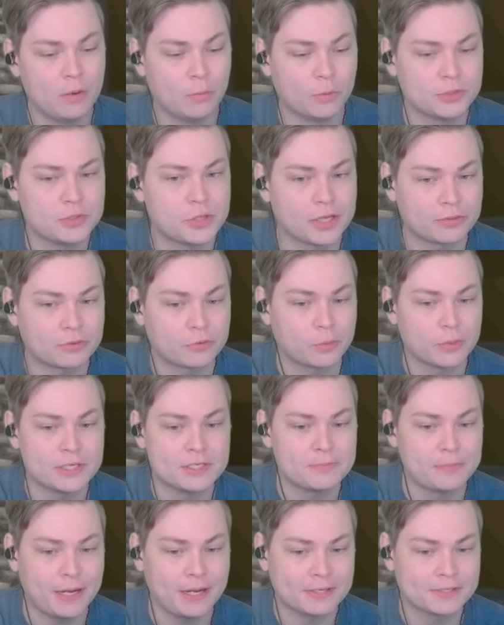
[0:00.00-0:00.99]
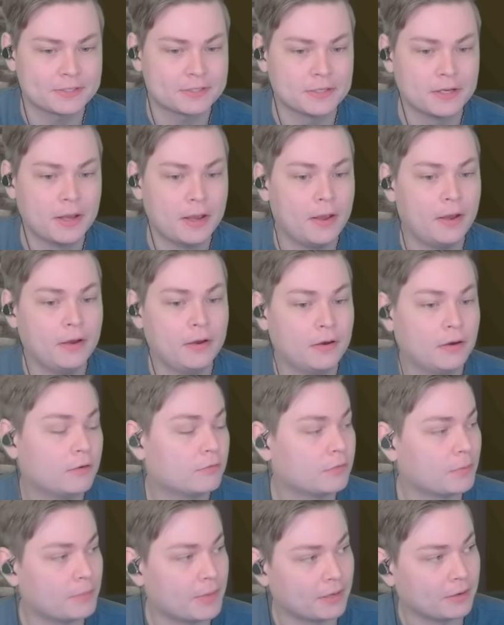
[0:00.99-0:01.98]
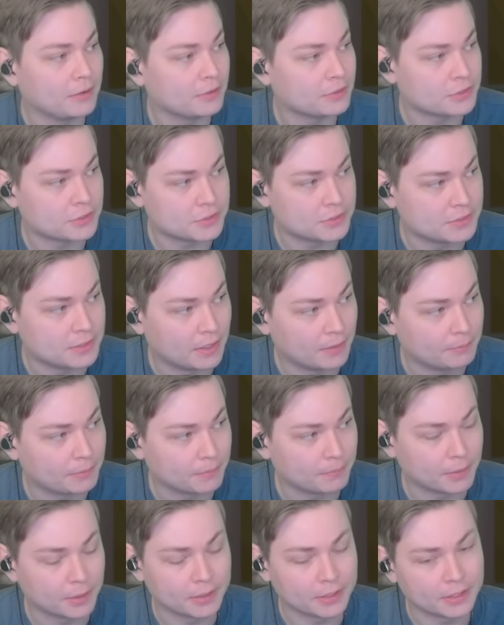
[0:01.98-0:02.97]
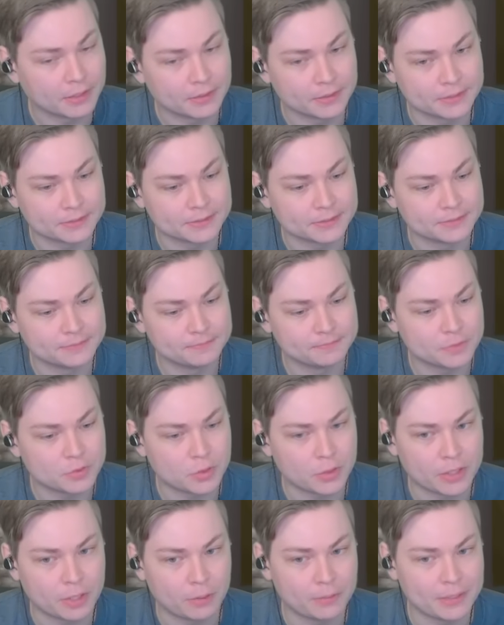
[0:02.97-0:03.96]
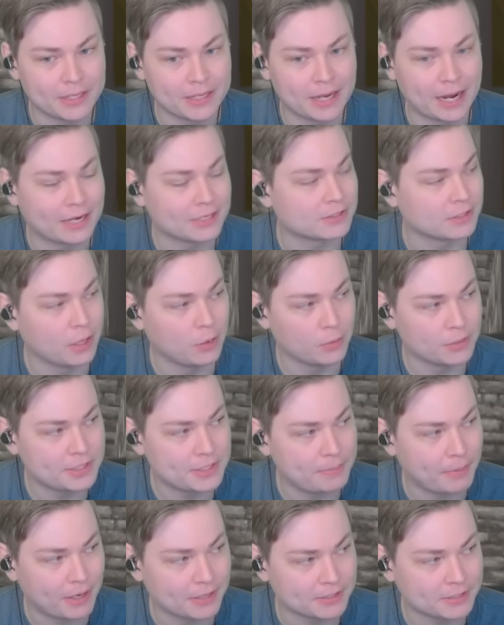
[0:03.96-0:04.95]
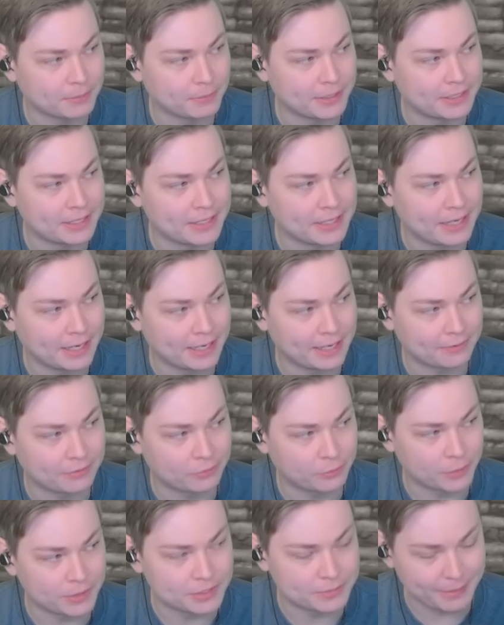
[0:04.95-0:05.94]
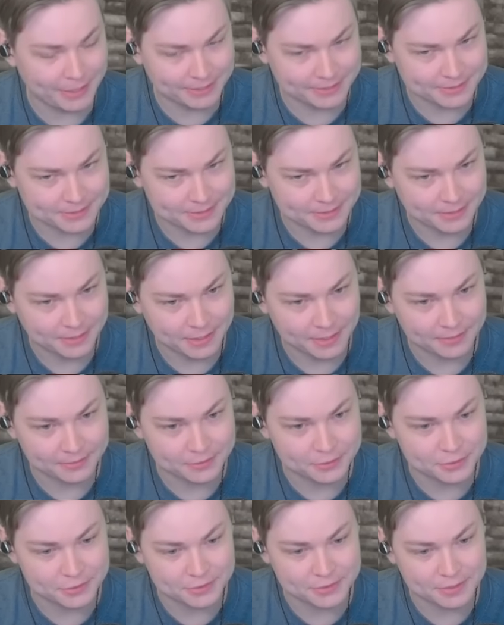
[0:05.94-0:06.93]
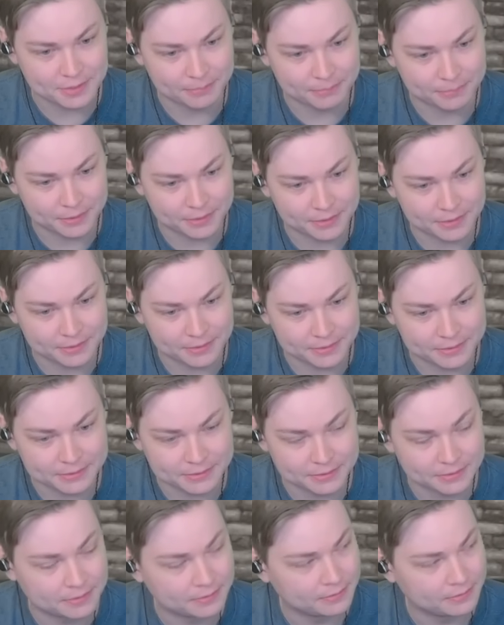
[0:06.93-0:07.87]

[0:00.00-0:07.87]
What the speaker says: Once you get 3 specs, from then on, it's just dump Burning Claws. So he'll be as low as he possibly can get at 3 specs, and then it's just dump Burning Claws.